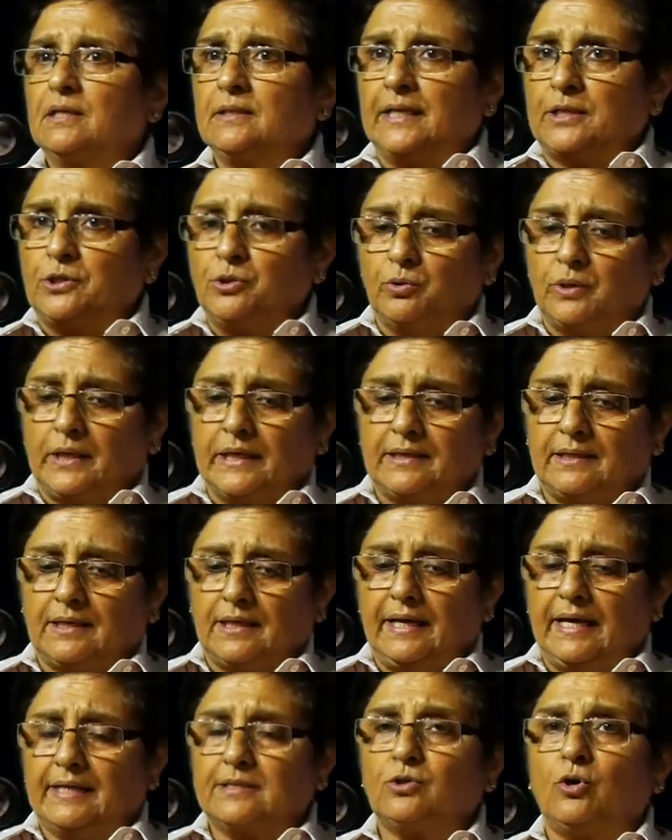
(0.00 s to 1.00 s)
that you can
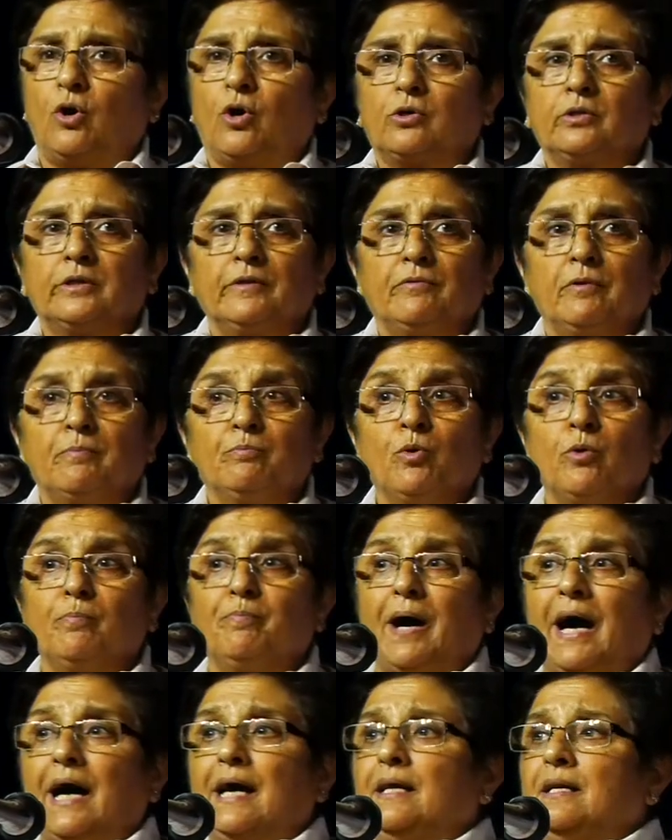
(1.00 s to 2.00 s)
collect, or there were
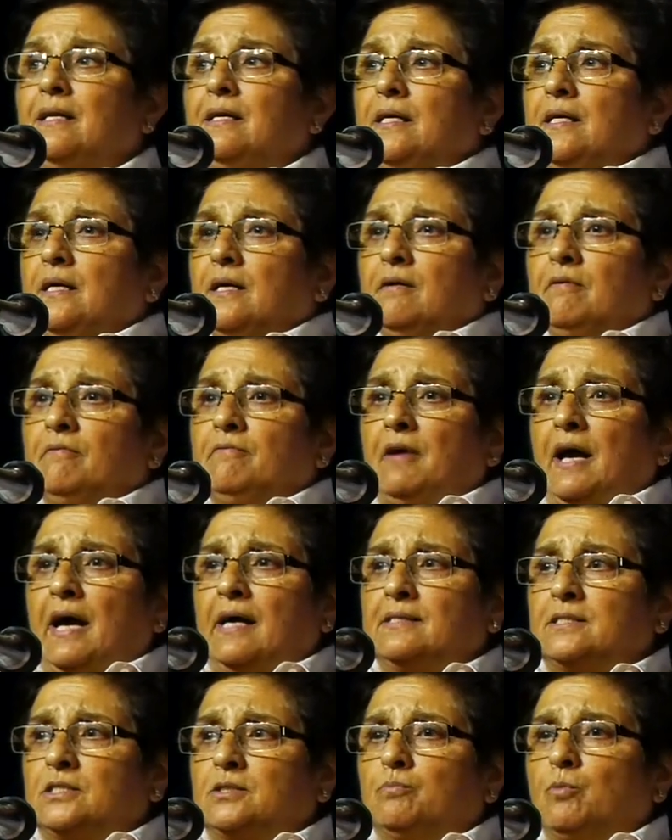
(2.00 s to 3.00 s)
mobile
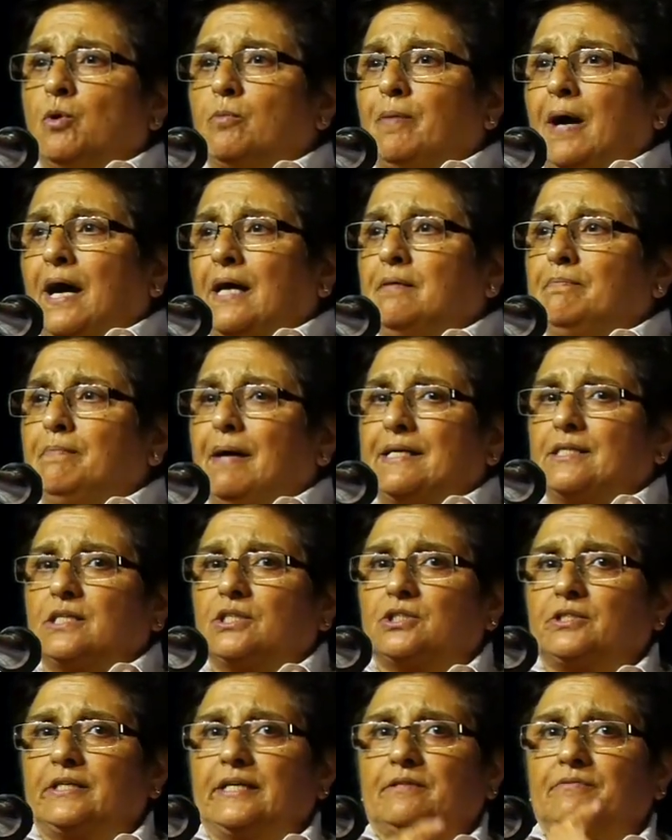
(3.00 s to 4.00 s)
vans, mobile
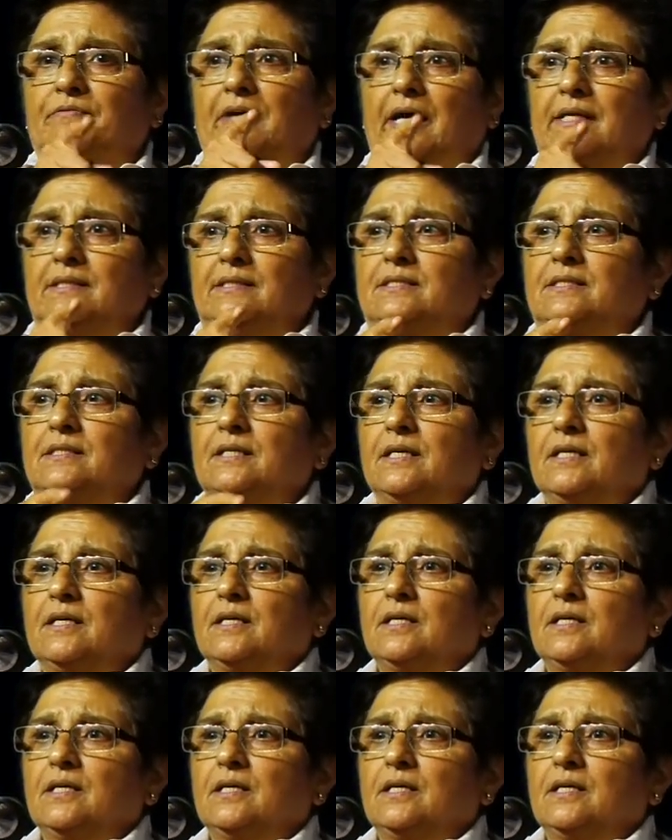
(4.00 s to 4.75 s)
magistrate vans.